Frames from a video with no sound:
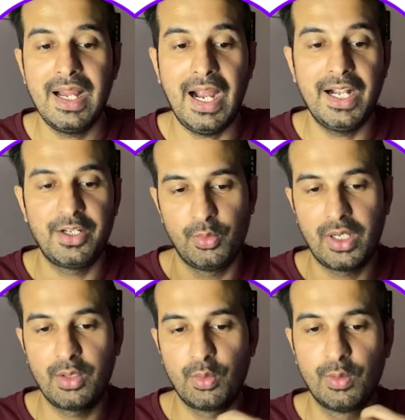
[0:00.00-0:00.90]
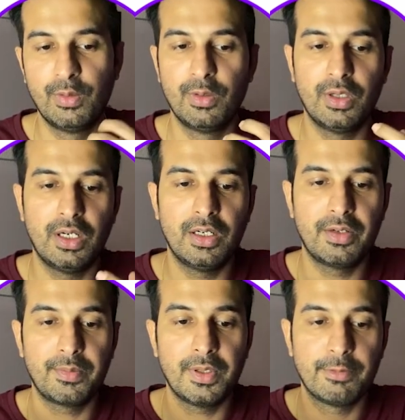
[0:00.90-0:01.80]
and you can, you know,
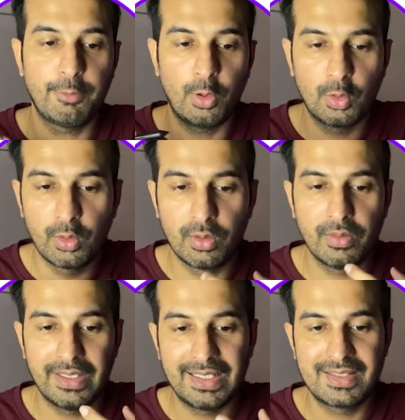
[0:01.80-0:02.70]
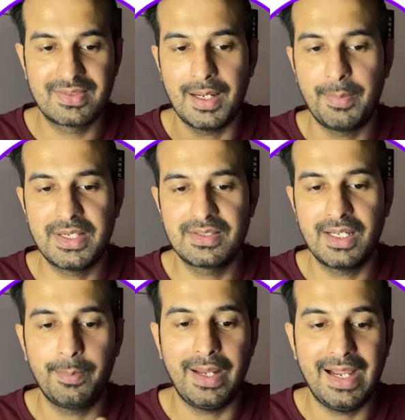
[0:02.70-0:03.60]
uh, follow it step by
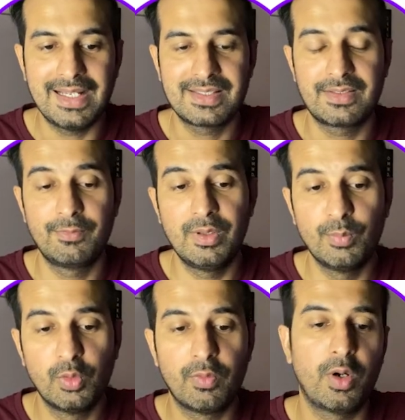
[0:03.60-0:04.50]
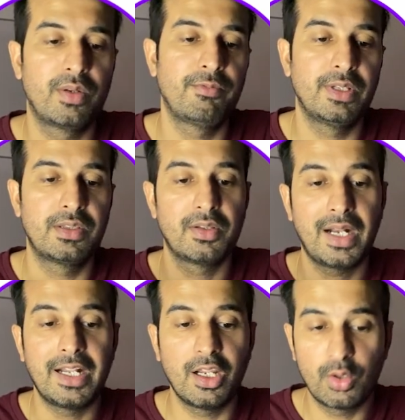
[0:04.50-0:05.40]
step as we move on with
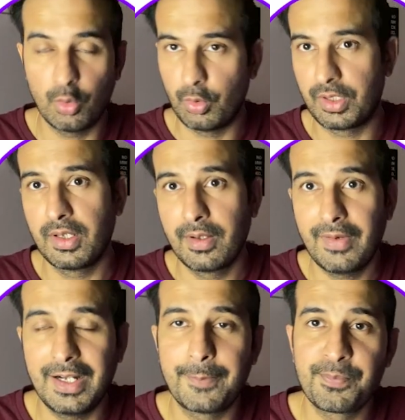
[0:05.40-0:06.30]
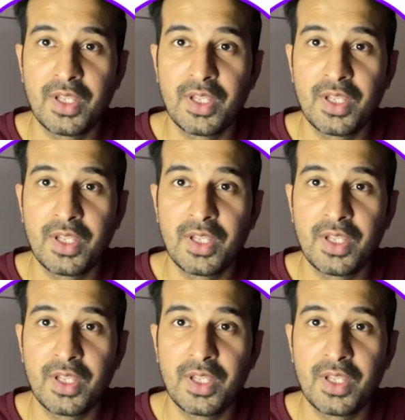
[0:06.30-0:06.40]
writing code, right?